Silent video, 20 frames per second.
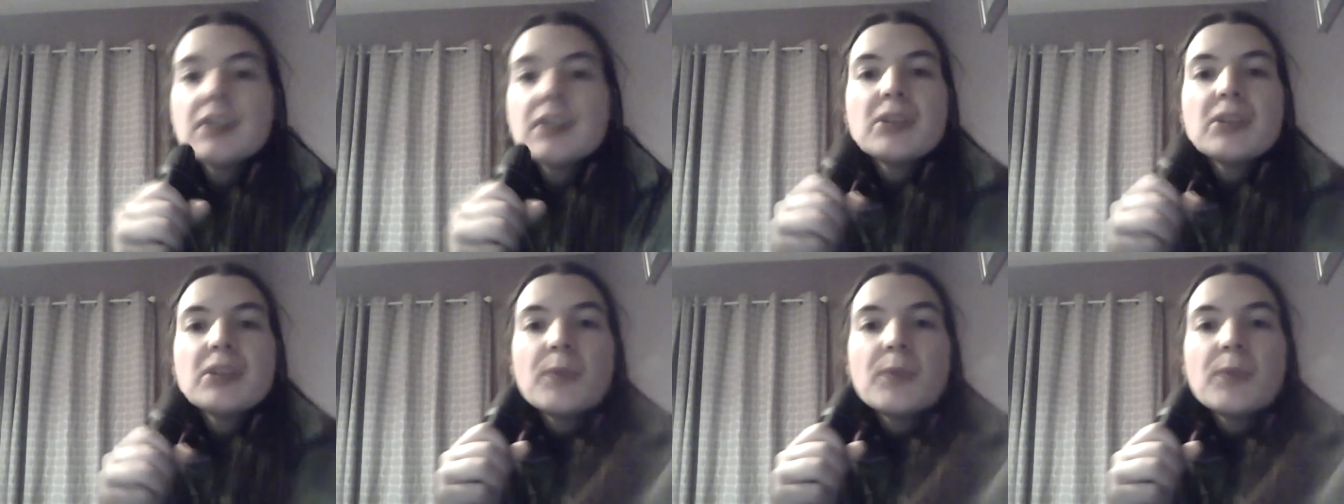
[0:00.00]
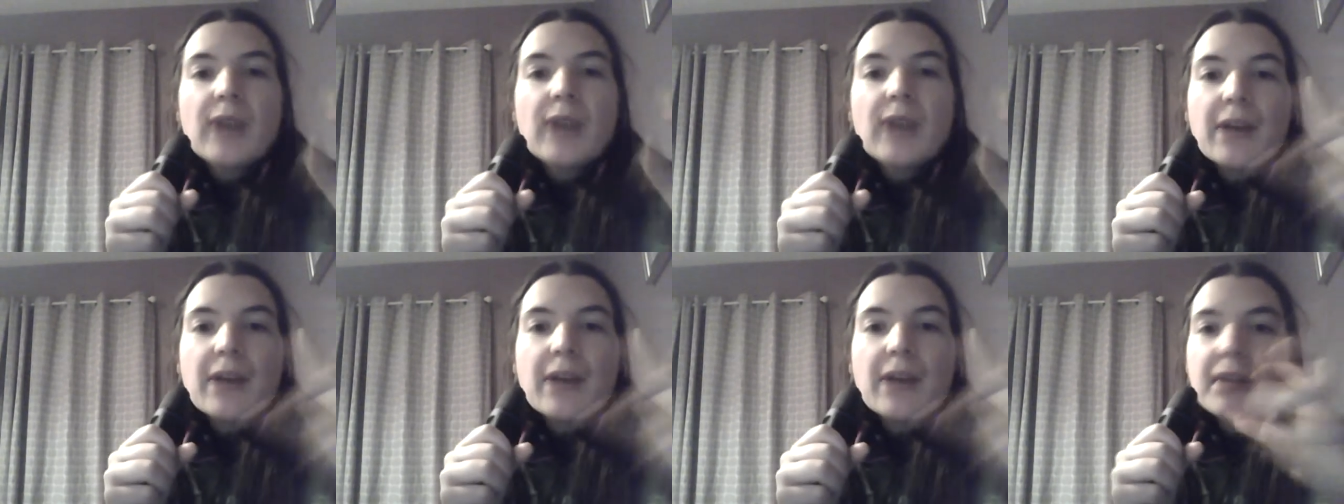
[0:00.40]
your
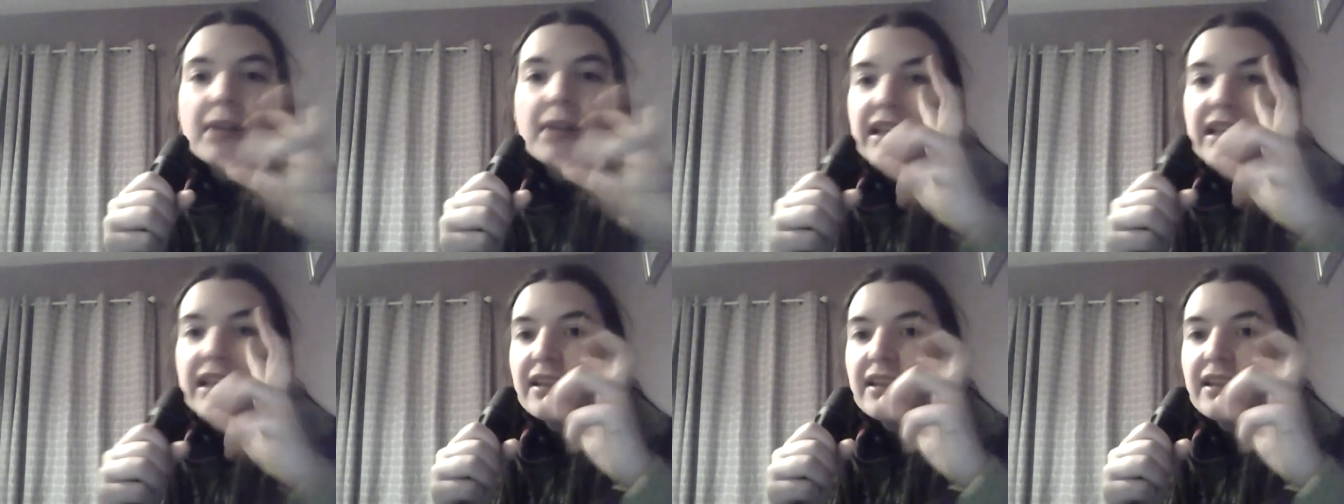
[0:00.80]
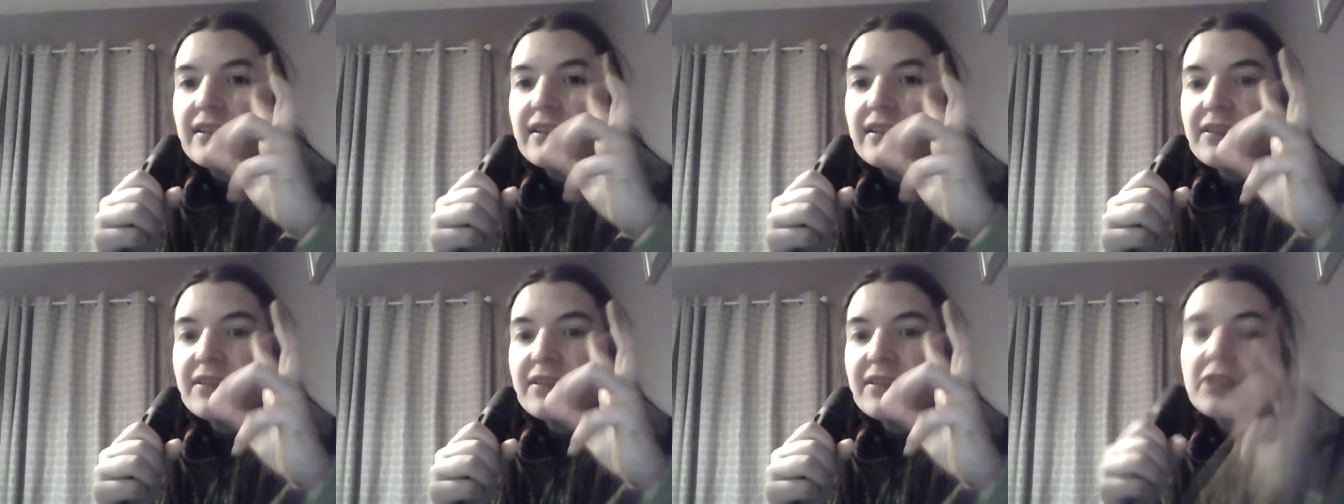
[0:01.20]

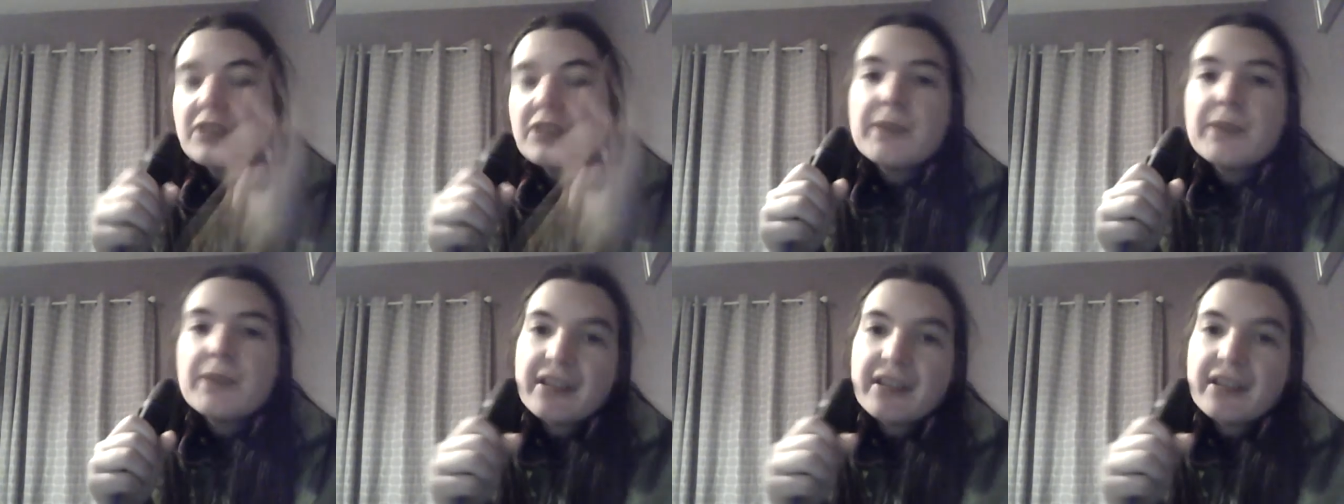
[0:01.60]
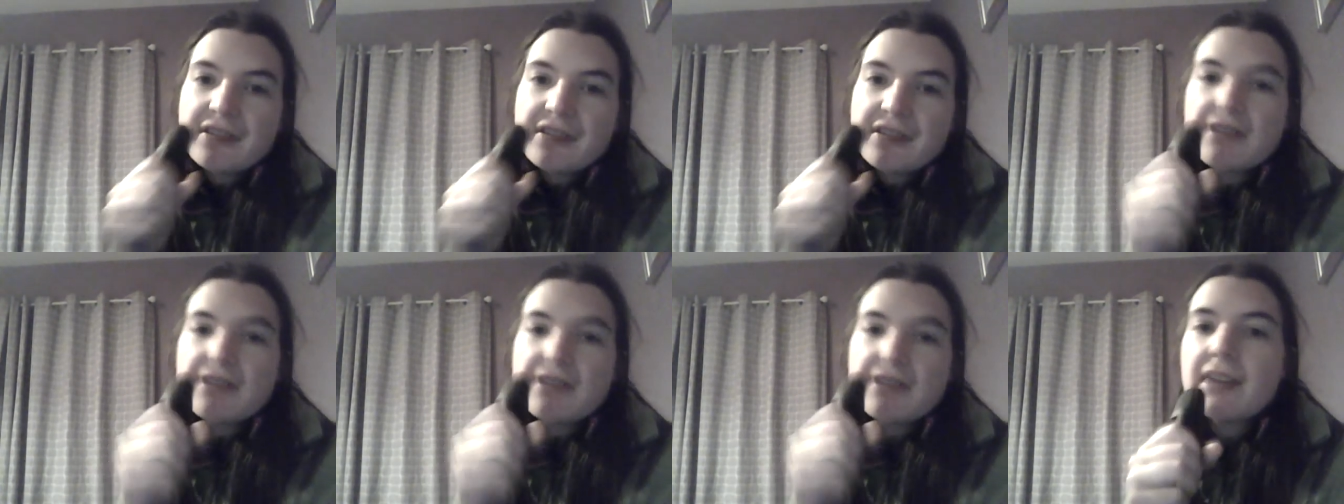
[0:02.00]
priorities, your bills
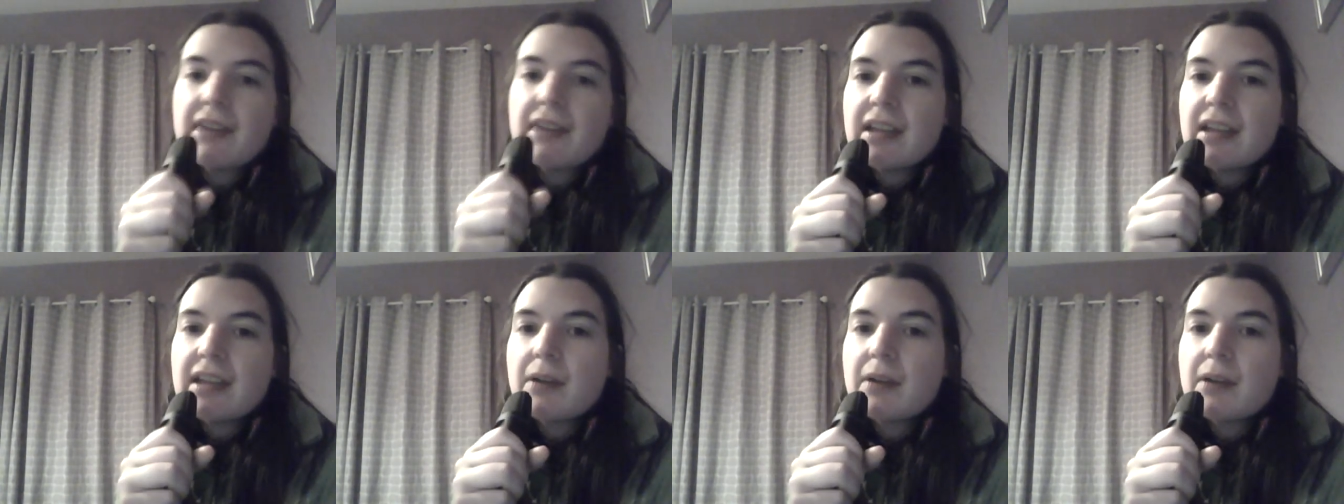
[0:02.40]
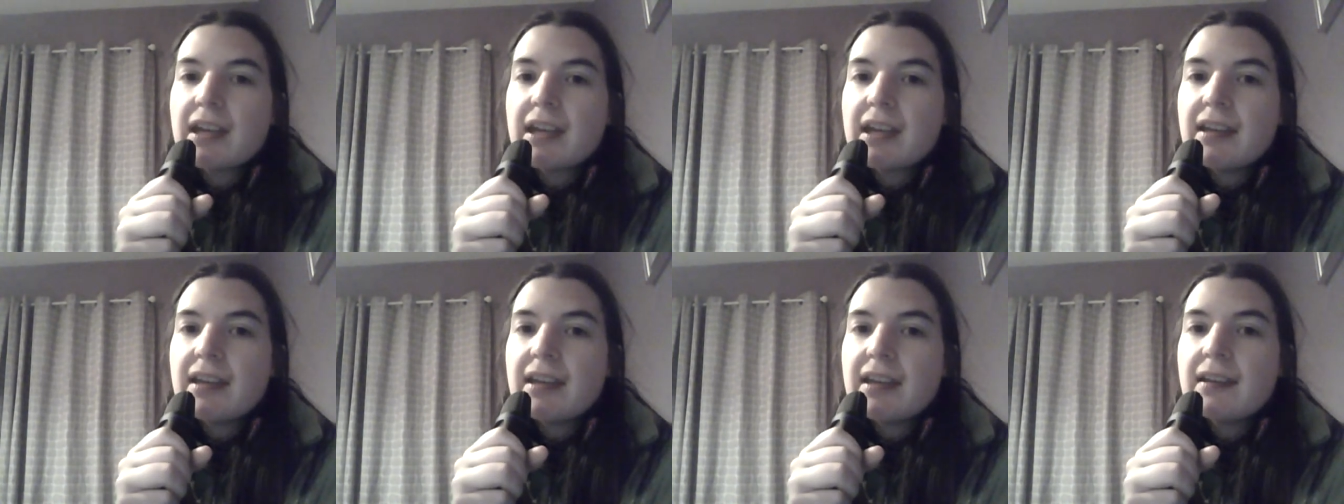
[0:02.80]
and stuff like that,
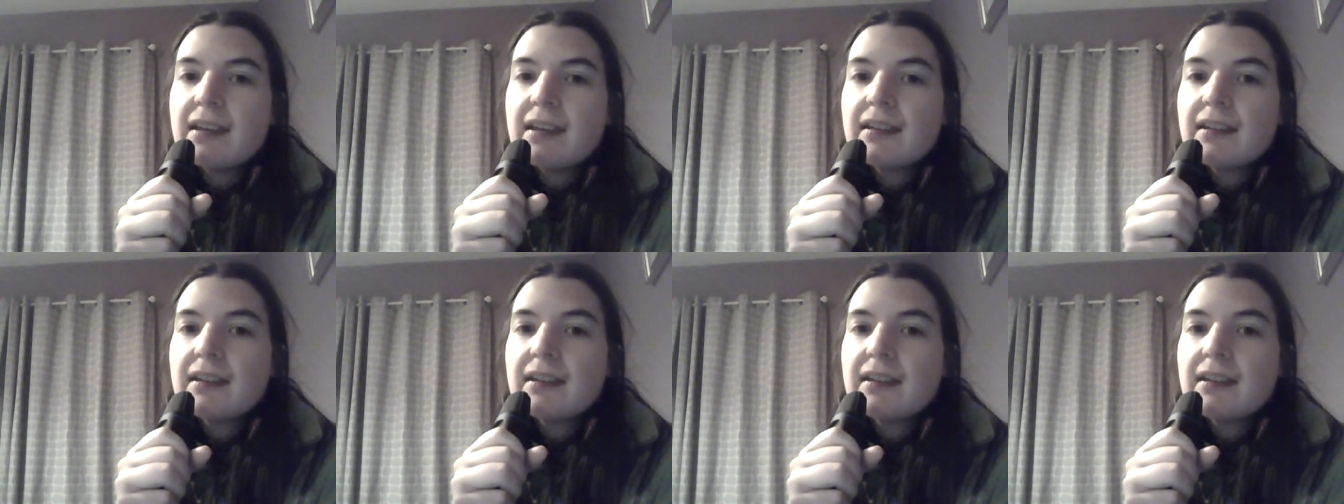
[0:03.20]
okay?